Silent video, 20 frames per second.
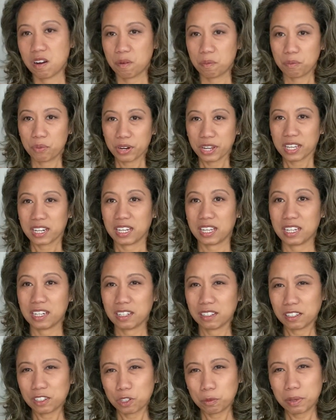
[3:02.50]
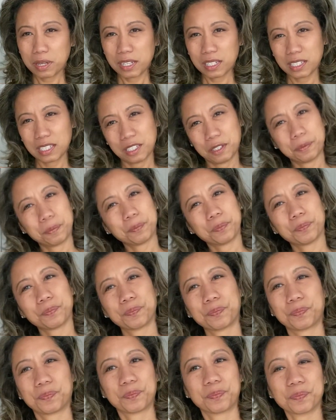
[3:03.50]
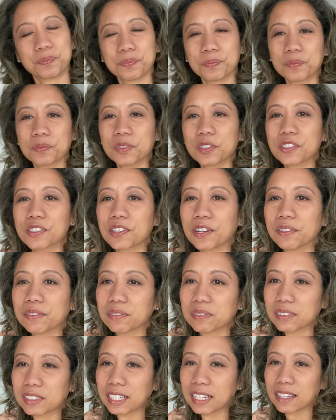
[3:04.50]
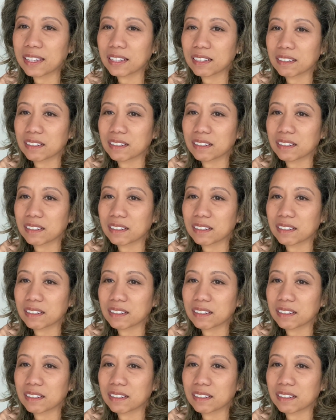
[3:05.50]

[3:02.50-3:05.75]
bring it in a little bit. So like,